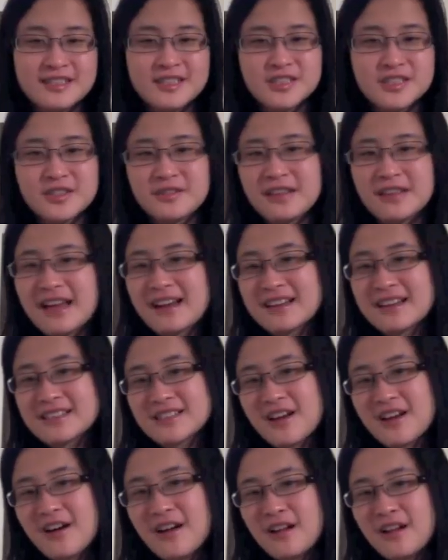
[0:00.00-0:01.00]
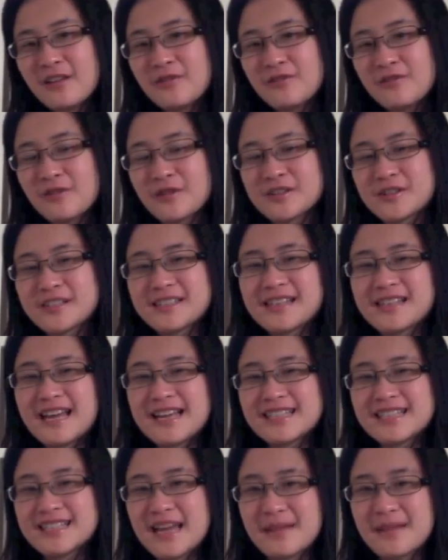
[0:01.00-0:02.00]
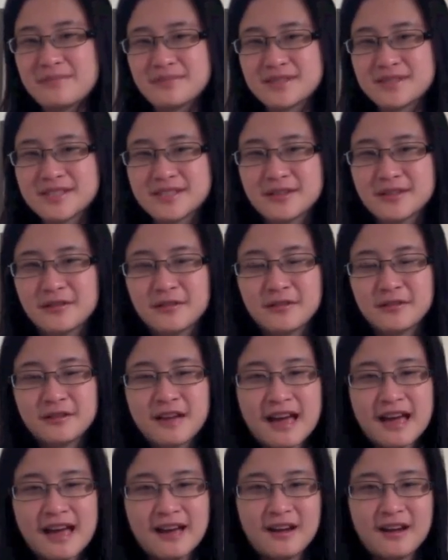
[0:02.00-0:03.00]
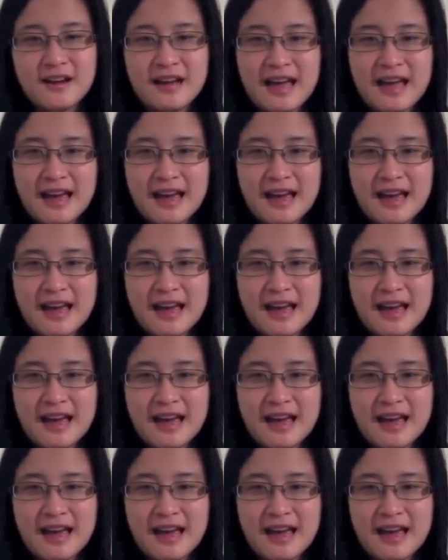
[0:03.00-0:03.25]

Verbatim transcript: So that is all for today's episode uh,